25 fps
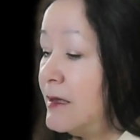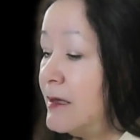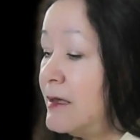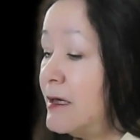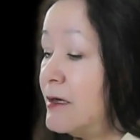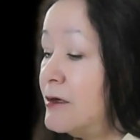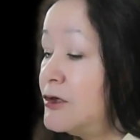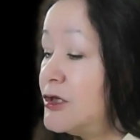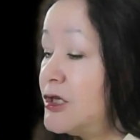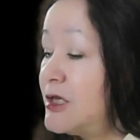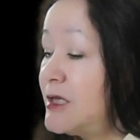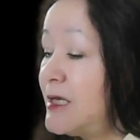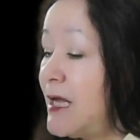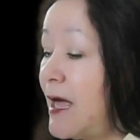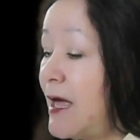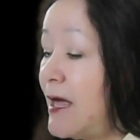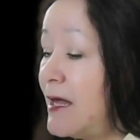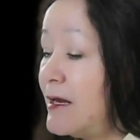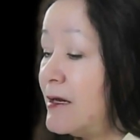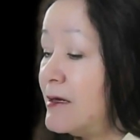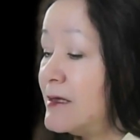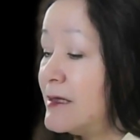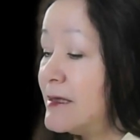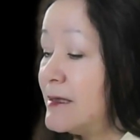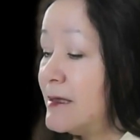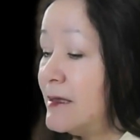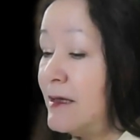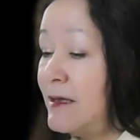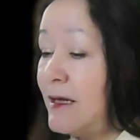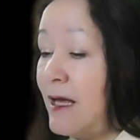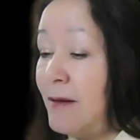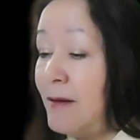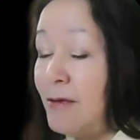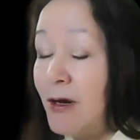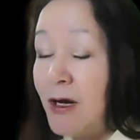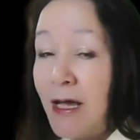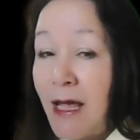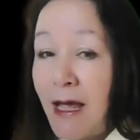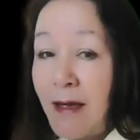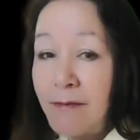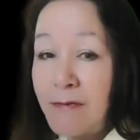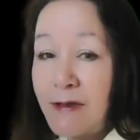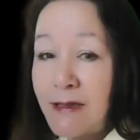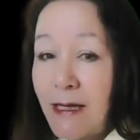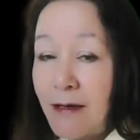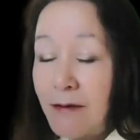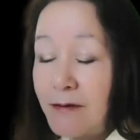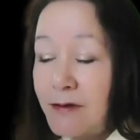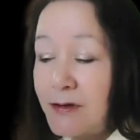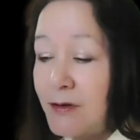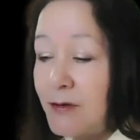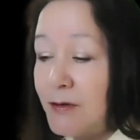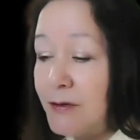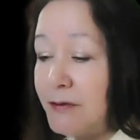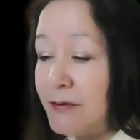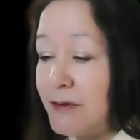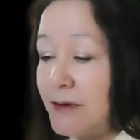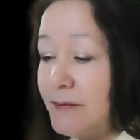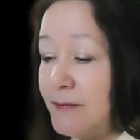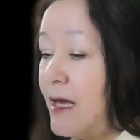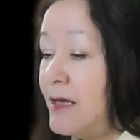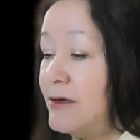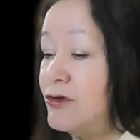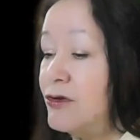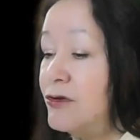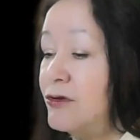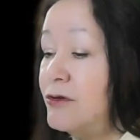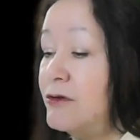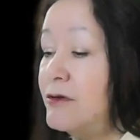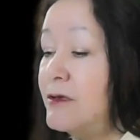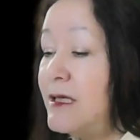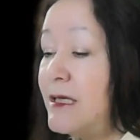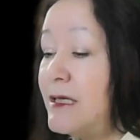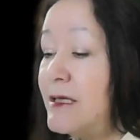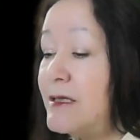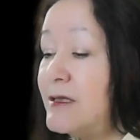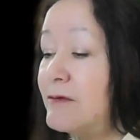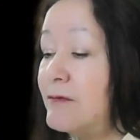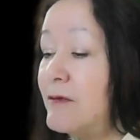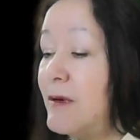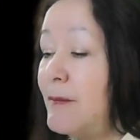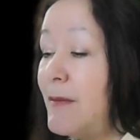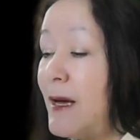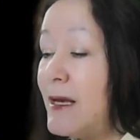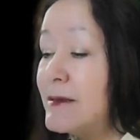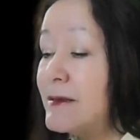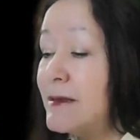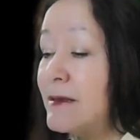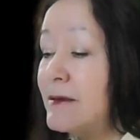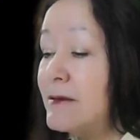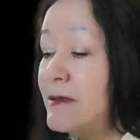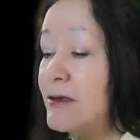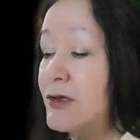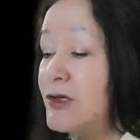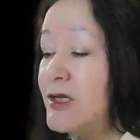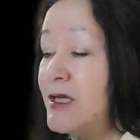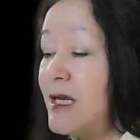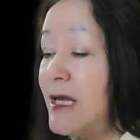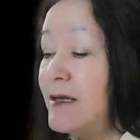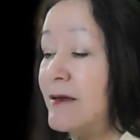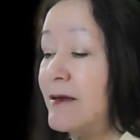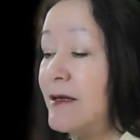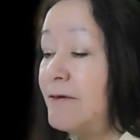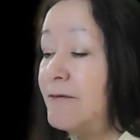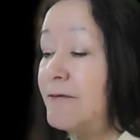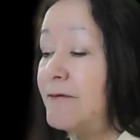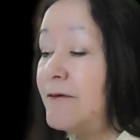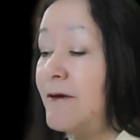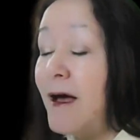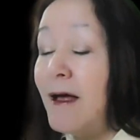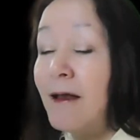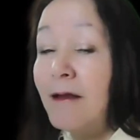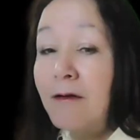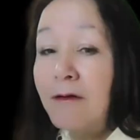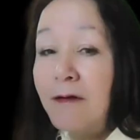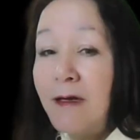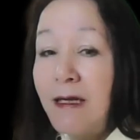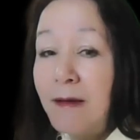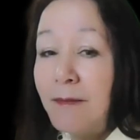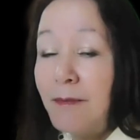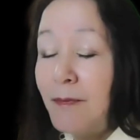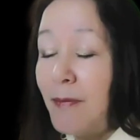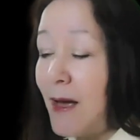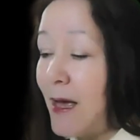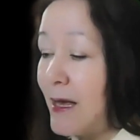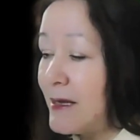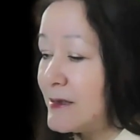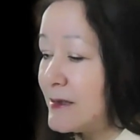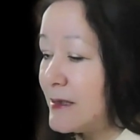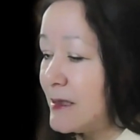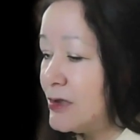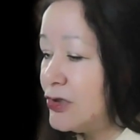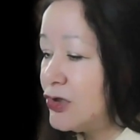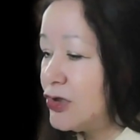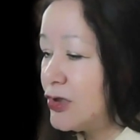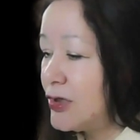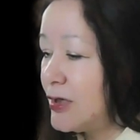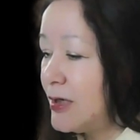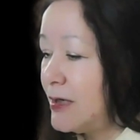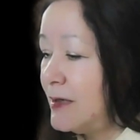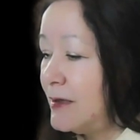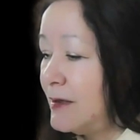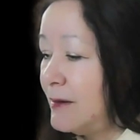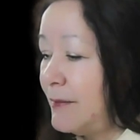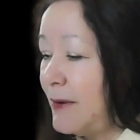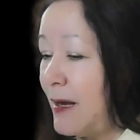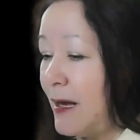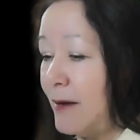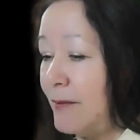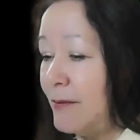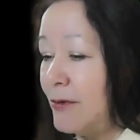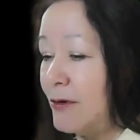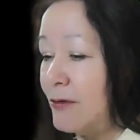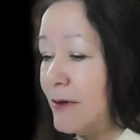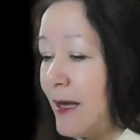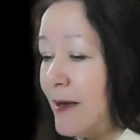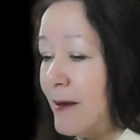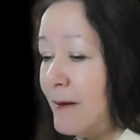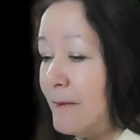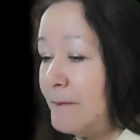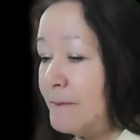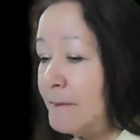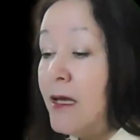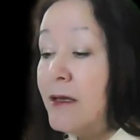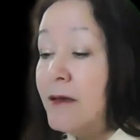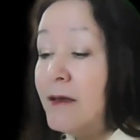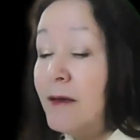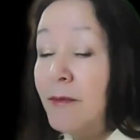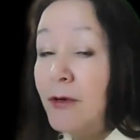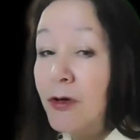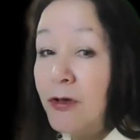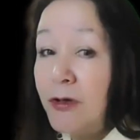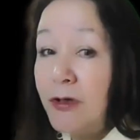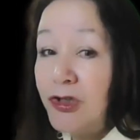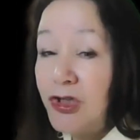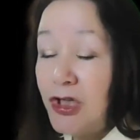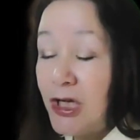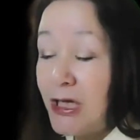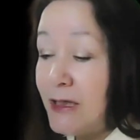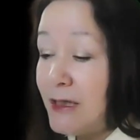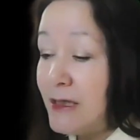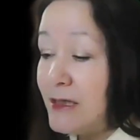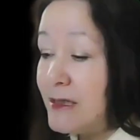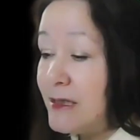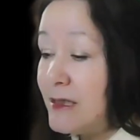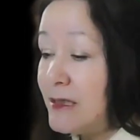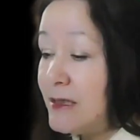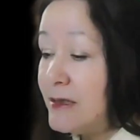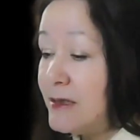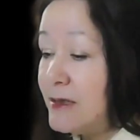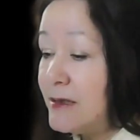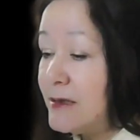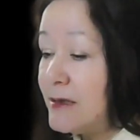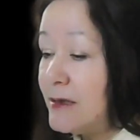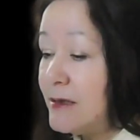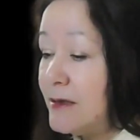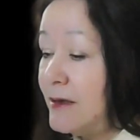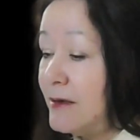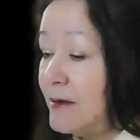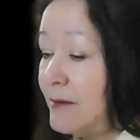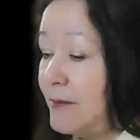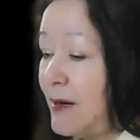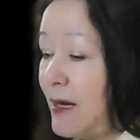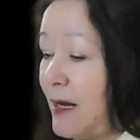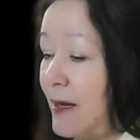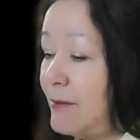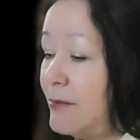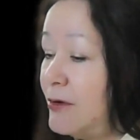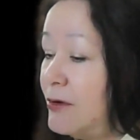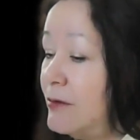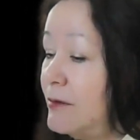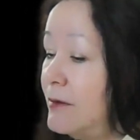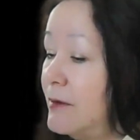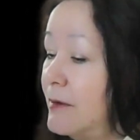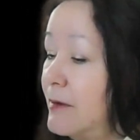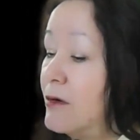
and her status in Abraham's household. And to do this, we must understand the following passage in the Bible, okay? In the book of Genesis, in the Bible,